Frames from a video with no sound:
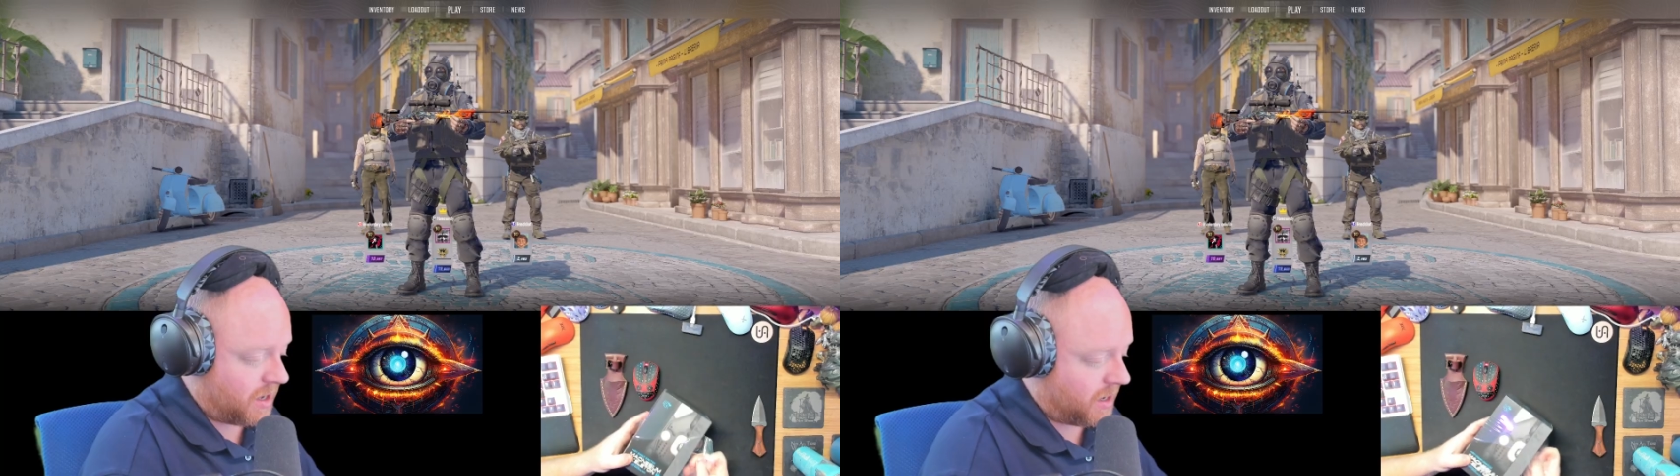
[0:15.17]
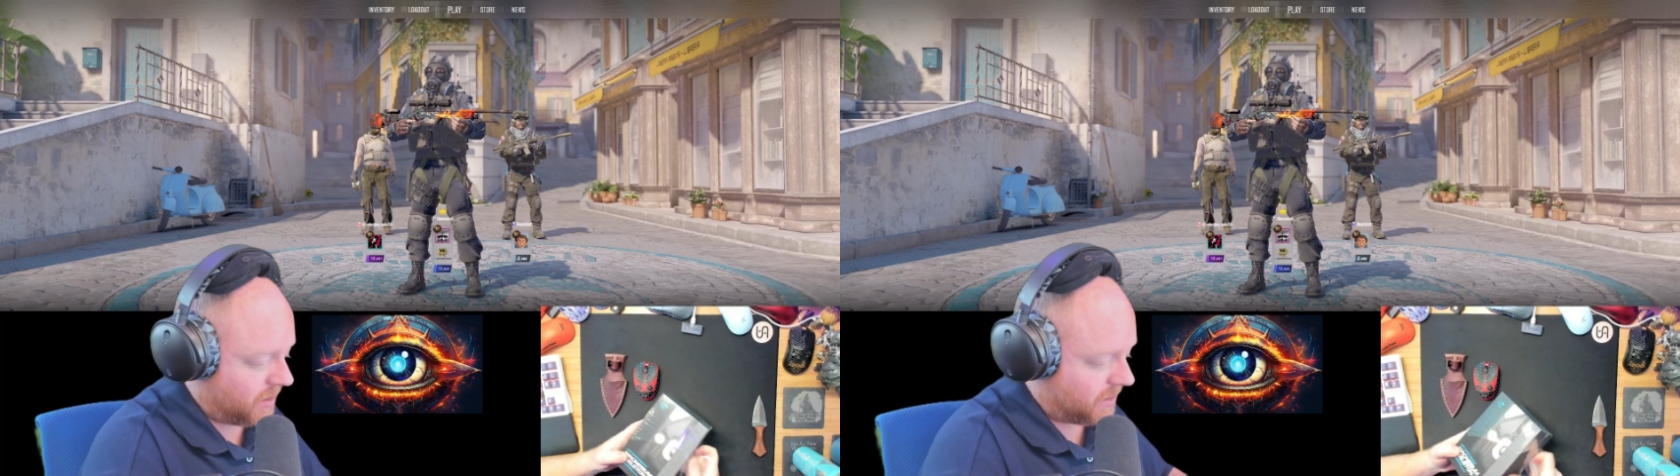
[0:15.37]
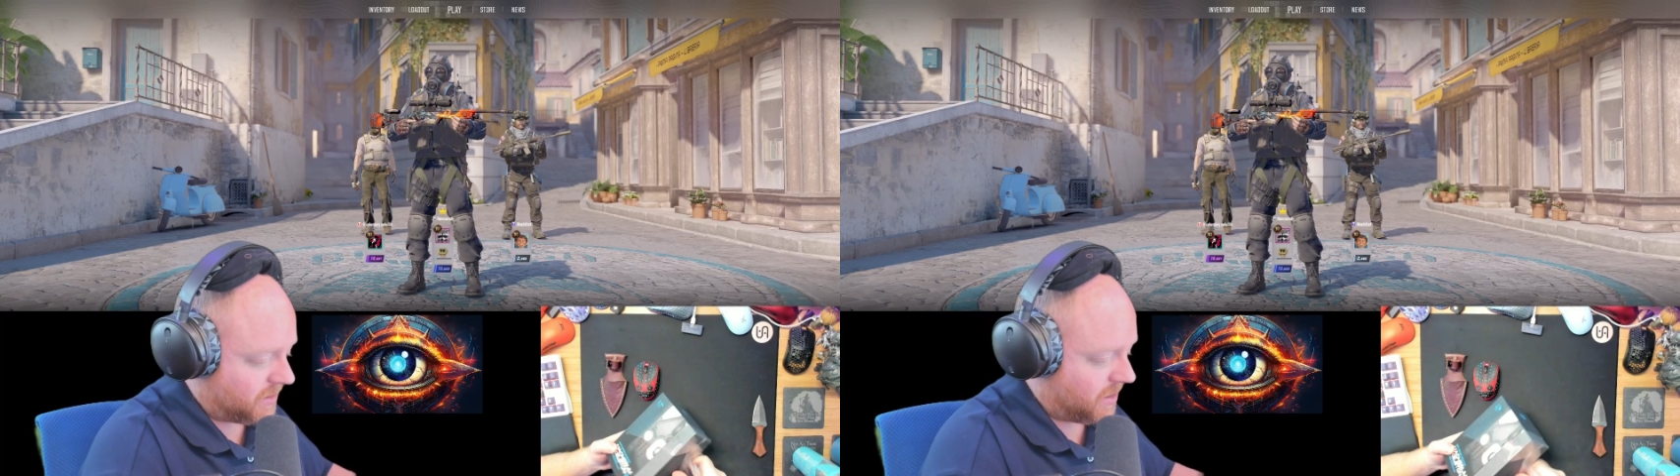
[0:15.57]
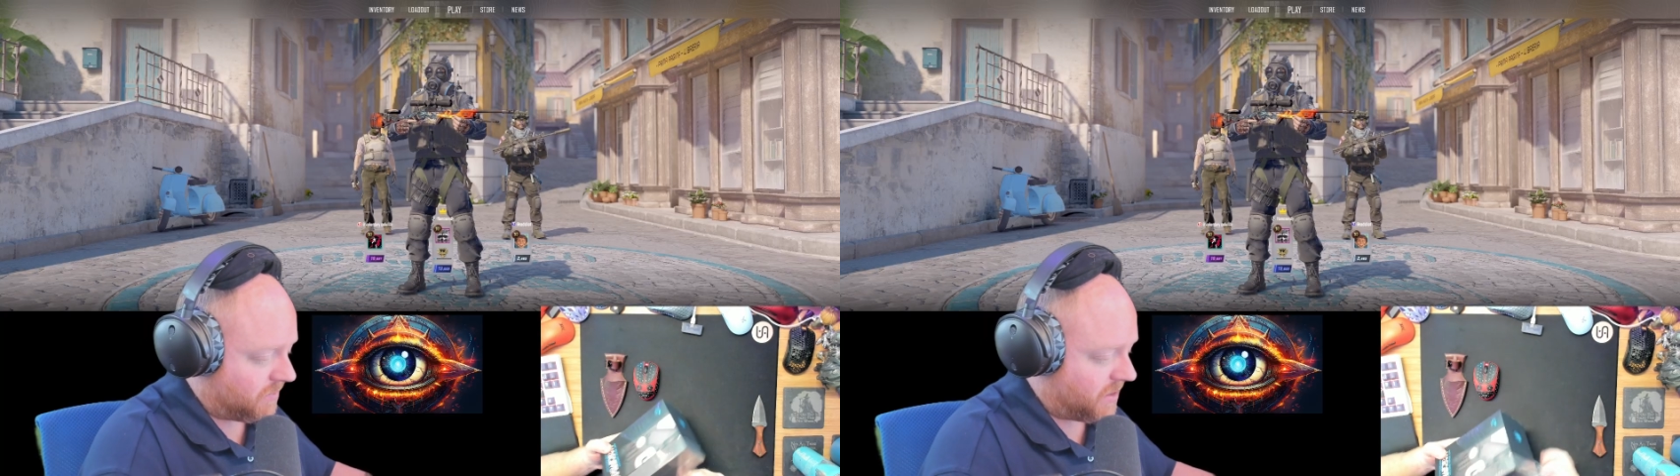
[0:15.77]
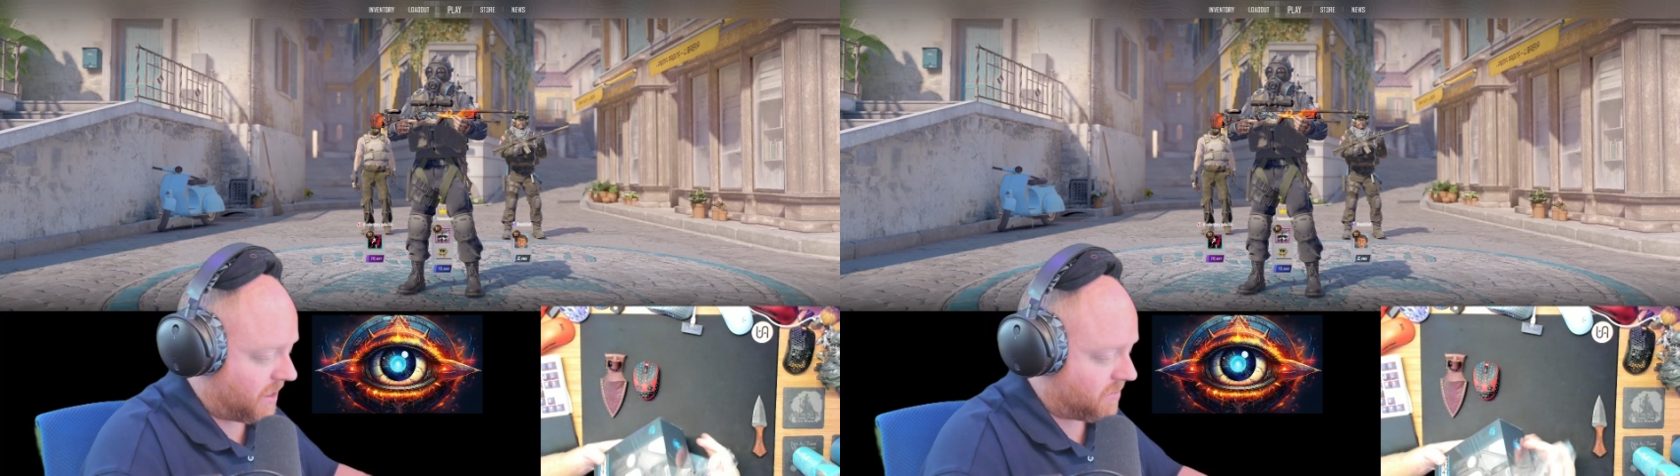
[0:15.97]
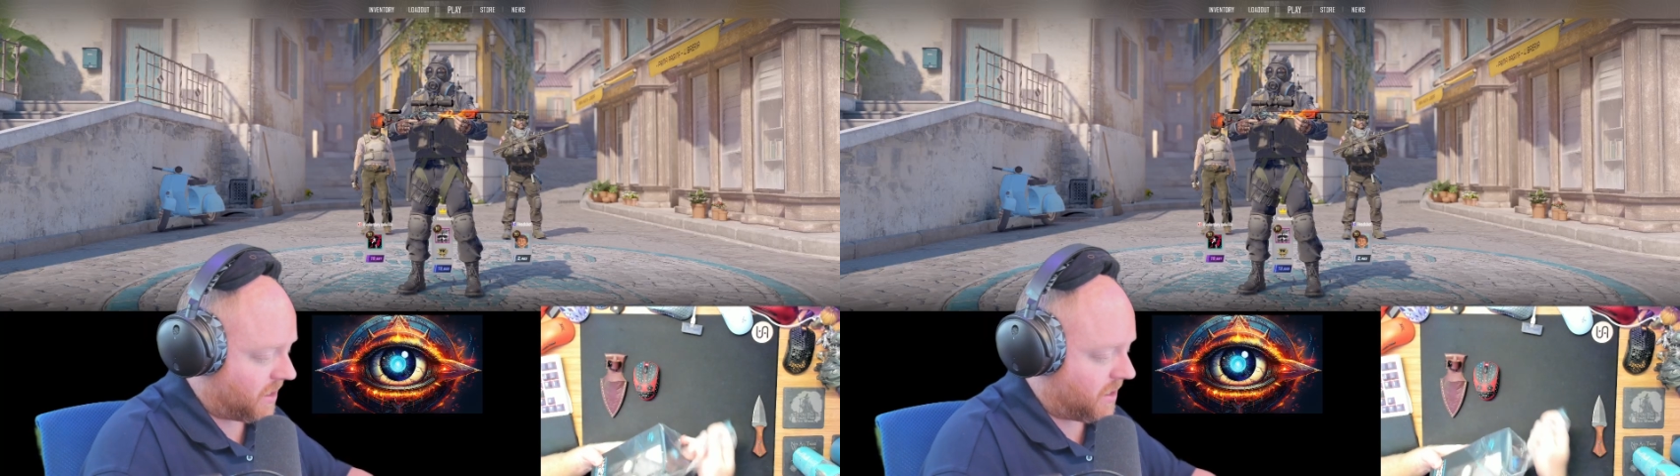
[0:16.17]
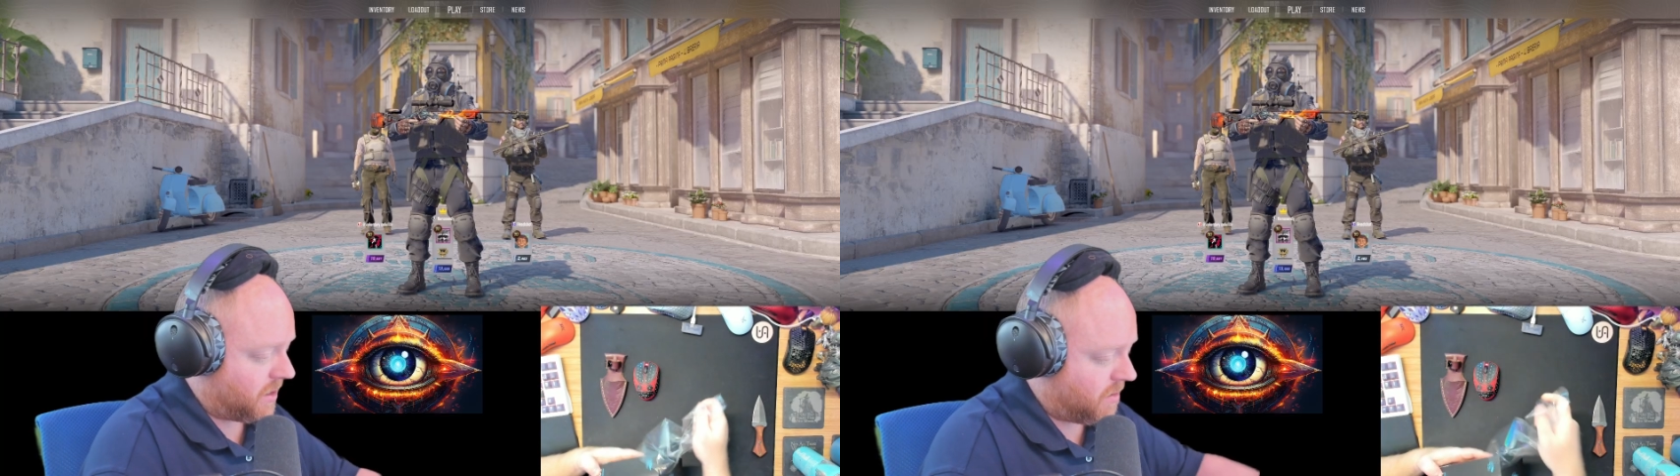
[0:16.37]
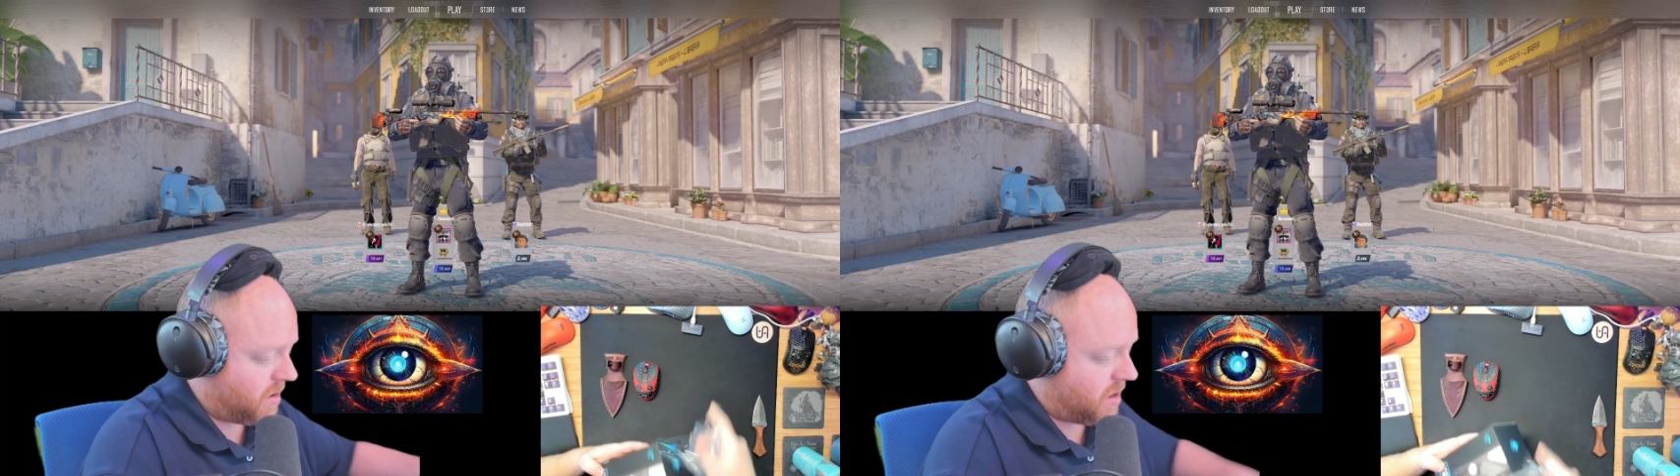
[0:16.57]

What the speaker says: because sometimes I do.